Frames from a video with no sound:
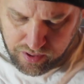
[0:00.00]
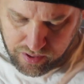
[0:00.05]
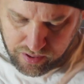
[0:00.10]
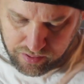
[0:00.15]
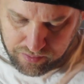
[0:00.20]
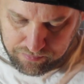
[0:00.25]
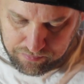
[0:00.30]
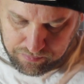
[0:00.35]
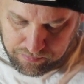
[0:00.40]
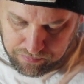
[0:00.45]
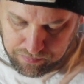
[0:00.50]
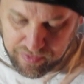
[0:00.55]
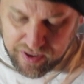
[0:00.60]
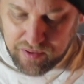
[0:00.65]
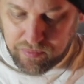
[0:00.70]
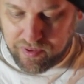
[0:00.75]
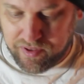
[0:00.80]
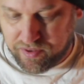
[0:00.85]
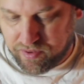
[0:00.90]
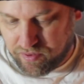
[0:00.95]
But
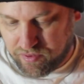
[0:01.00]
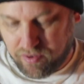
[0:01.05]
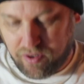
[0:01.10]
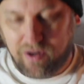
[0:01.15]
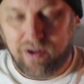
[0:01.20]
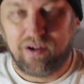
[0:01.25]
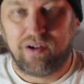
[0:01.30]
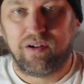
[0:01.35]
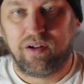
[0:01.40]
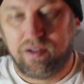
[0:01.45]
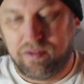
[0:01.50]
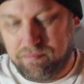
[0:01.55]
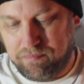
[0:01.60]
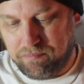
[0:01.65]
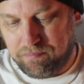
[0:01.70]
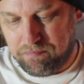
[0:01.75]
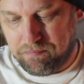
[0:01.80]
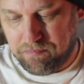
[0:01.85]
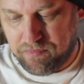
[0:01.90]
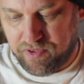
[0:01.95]
anyway, there
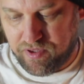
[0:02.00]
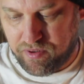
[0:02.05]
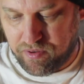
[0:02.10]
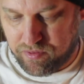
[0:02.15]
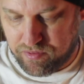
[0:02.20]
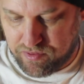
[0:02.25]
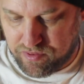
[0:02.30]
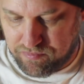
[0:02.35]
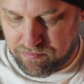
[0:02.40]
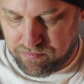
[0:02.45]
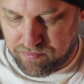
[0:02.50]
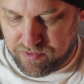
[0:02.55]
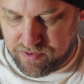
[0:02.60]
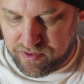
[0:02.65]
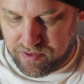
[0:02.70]
are some,